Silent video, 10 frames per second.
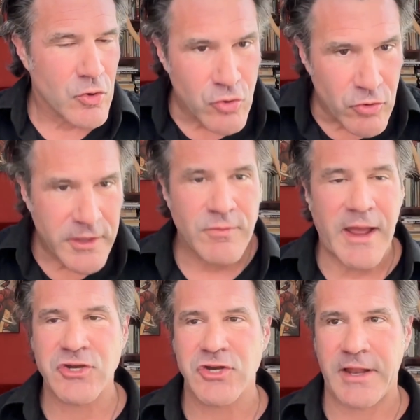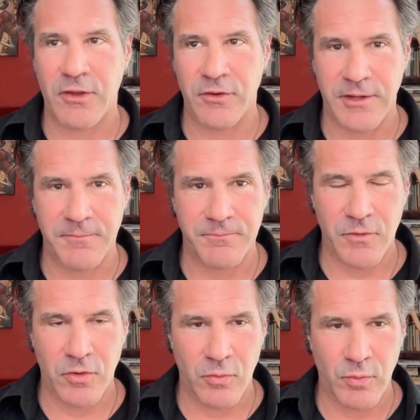early rationality,
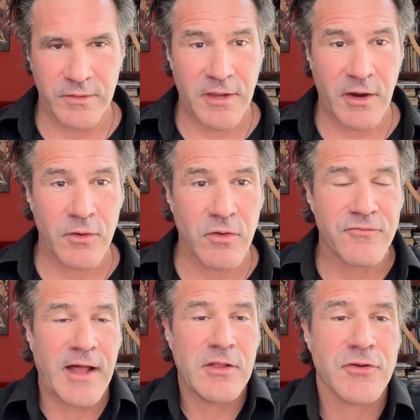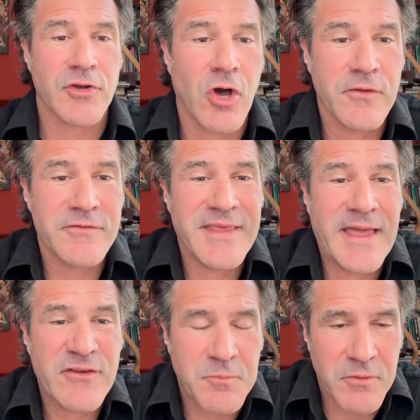or what Terry O'Fallon calls the
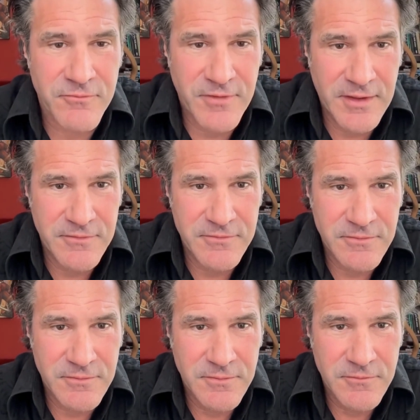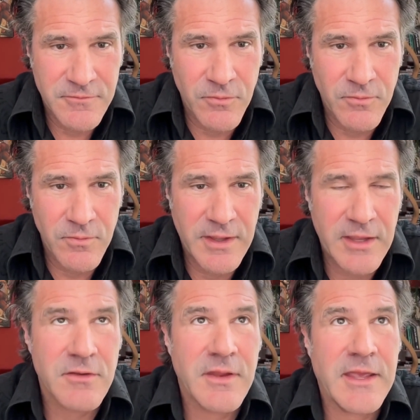expert phase. So
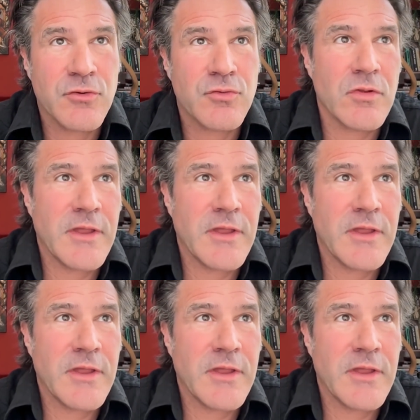in integral